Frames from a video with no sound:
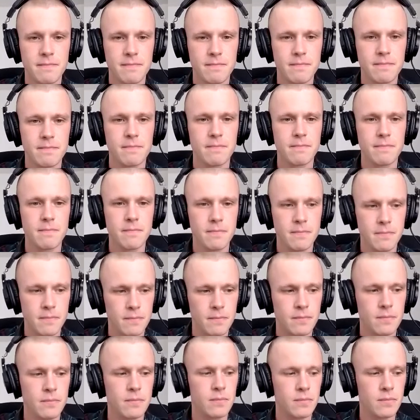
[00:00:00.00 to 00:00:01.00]

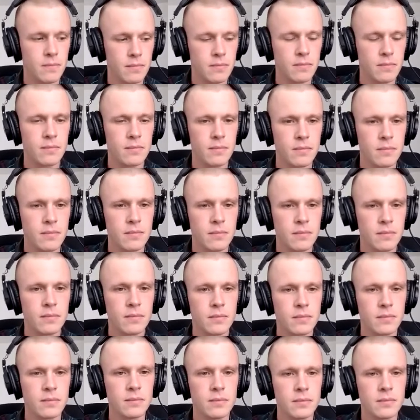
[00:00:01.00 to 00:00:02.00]

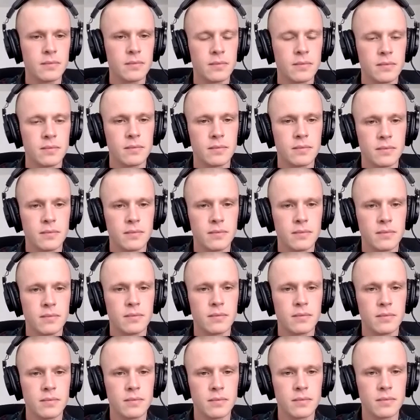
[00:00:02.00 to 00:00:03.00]

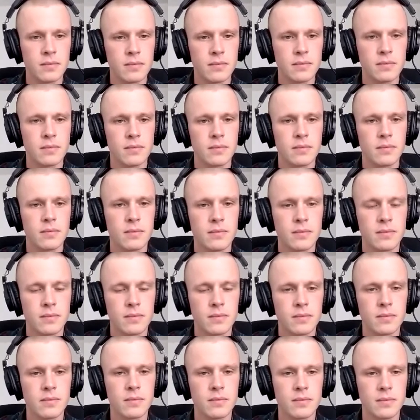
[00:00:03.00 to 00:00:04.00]

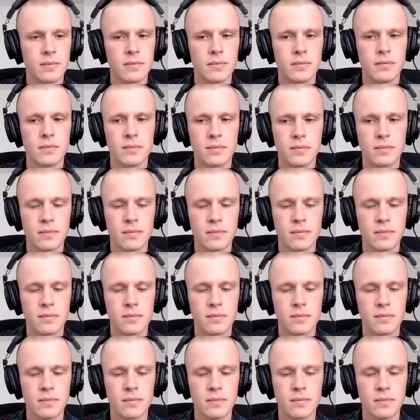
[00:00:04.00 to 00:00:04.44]
No words are spoken by the person on screen.